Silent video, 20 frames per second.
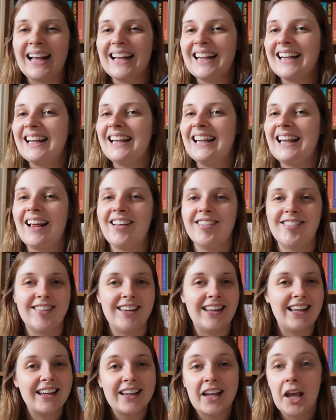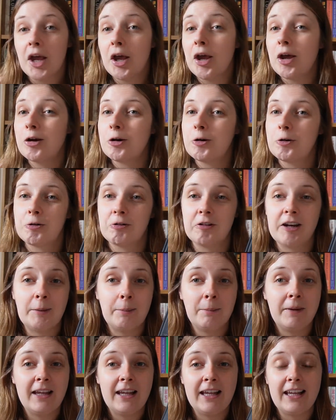classic
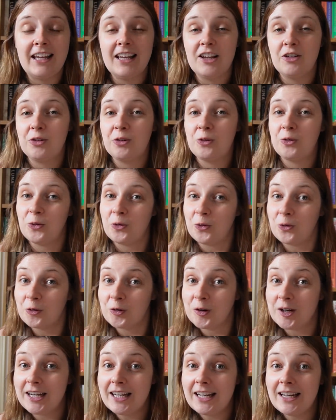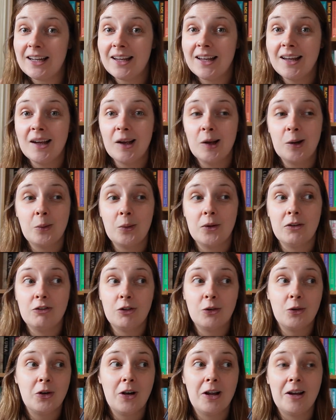creepy story. We've
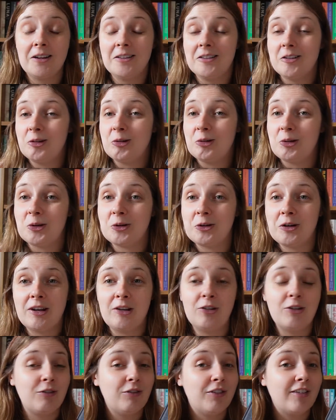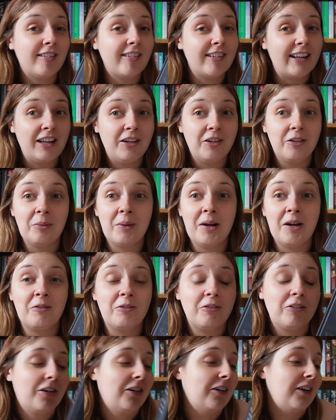all heard the stories of the Slender
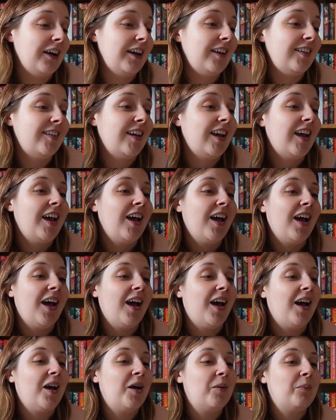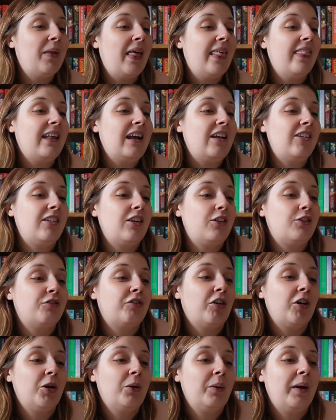Man, right? This
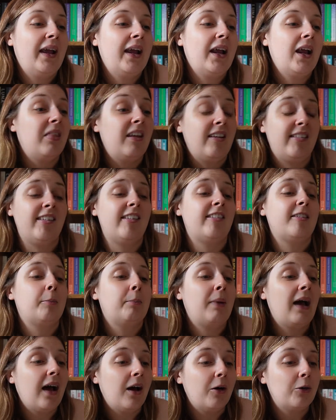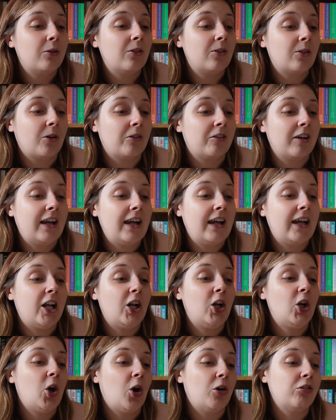is about
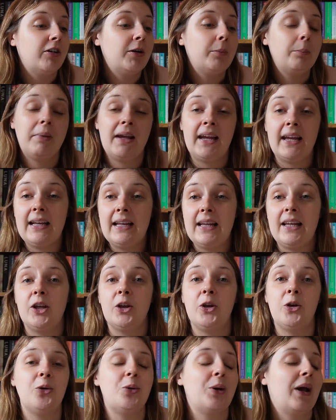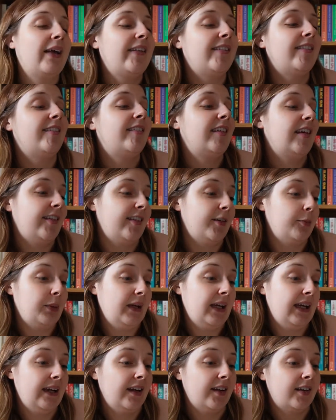Lauren Bailey, who has
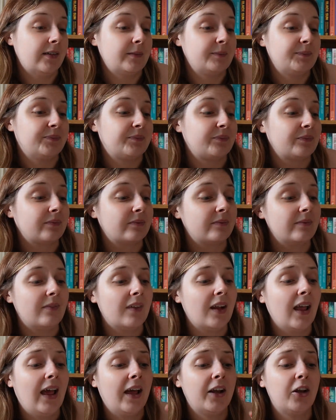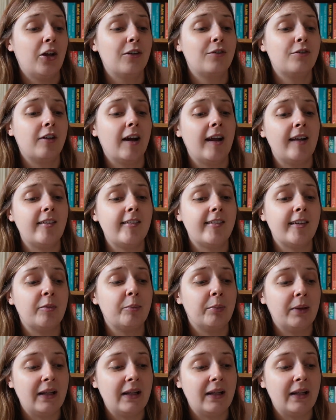disappeared, and her friends and